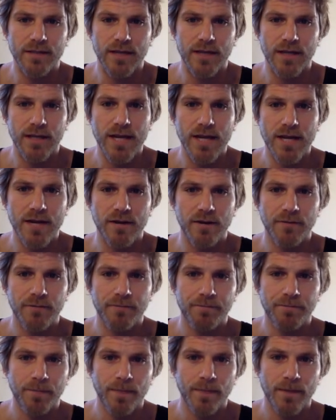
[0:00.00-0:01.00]
And here
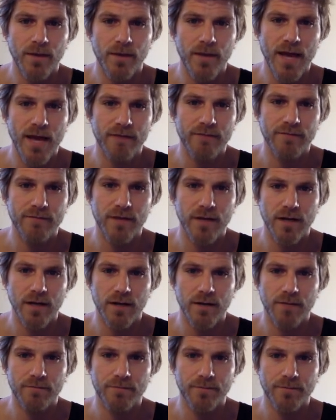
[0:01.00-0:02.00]
you have
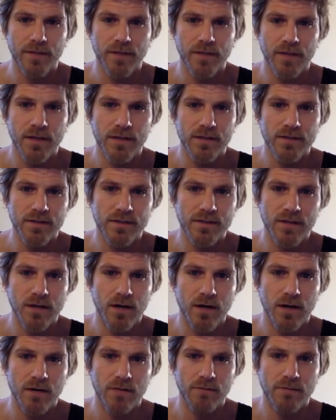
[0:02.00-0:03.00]

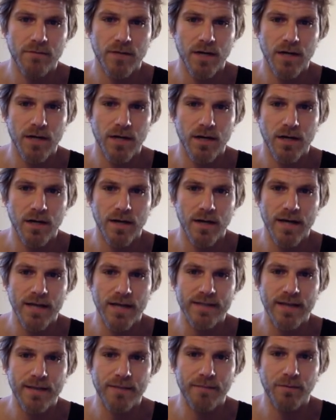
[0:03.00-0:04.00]
some
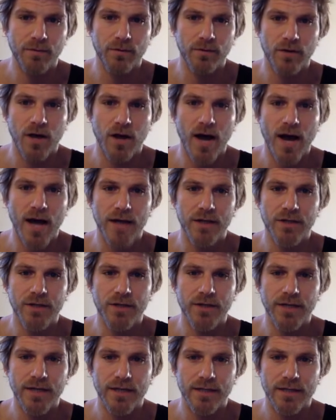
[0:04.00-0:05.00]
examples of how to
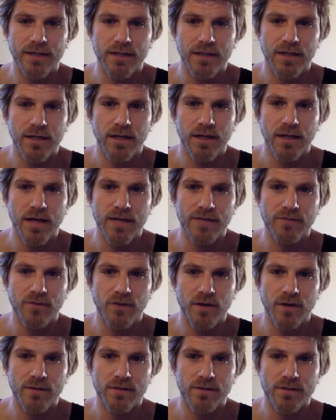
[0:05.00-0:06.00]
cook it as
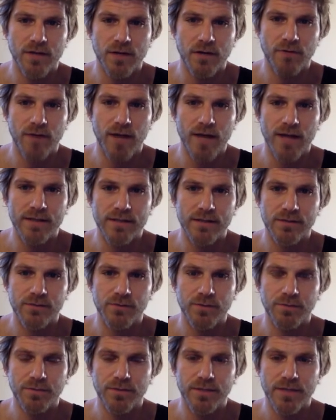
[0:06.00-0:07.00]
far as rice,
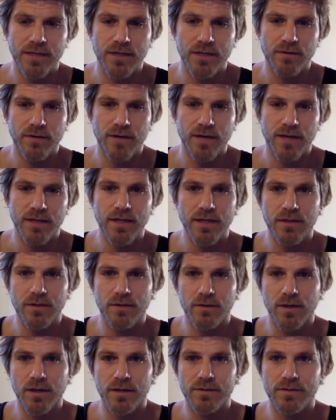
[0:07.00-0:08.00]
sweet potato, and
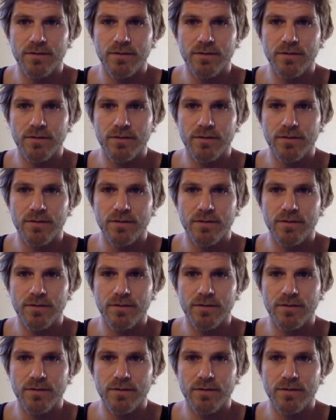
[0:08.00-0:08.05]
quinoa.